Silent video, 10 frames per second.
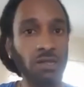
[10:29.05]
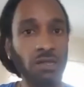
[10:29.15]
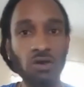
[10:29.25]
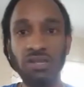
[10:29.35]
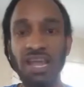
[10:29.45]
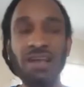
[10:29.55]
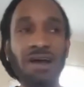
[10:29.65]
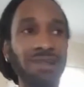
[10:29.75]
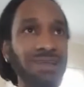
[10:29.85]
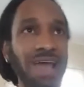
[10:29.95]
Look, they
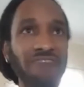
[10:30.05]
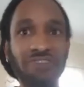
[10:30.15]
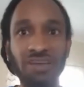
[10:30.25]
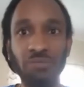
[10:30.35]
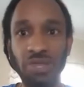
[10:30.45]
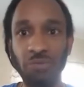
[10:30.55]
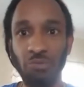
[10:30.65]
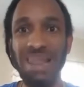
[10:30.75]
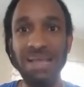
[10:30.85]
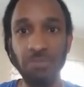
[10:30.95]
calling African people
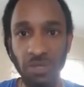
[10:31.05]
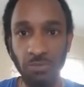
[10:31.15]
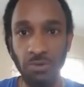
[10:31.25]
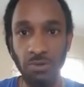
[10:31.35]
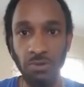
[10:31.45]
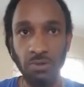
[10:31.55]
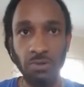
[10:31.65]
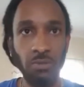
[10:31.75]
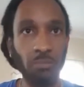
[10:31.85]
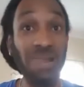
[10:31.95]
black people.
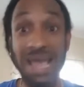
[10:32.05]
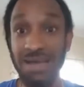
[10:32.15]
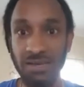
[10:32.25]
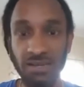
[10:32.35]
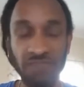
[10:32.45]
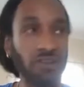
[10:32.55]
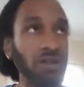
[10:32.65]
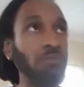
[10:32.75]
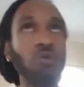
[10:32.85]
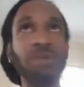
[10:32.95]
Black. From
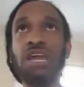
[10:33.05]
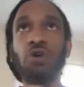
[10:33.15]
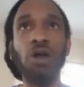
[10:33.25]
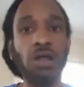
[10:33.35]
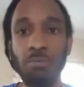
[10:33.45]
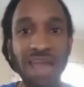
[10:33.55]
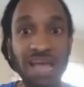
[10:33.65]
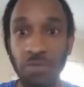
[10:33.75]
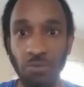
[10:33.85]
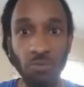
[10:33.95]
the moment they were calling
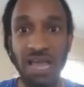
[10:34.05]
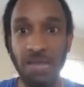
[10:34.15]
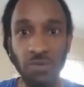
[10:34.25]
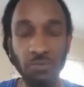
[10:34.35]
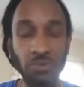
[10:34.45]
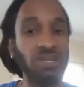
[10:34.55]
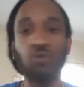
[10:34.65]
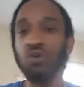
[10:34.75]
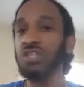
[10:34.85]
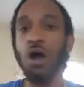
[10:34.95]
black people, it
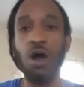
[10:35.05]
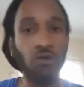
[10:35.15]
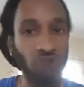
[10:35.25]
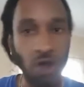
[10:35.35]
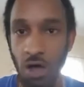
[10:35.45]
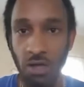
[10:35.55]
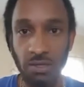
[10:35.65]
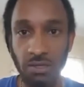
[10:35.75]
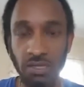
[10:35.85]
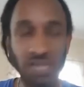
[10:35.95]
was all wrong.
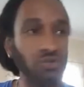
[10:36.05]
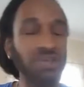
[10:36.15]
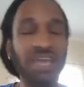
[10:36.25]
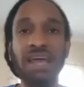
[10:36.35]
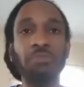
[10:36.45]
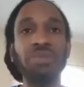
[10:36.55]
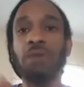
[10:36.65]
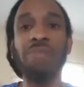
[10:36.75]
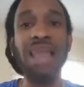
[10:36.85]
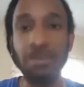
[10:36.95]
Because you cannot be a
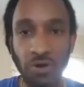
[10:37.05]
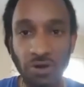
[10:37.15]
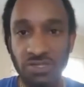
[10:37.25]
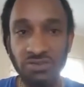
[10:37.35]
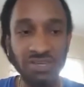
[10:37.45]
black person.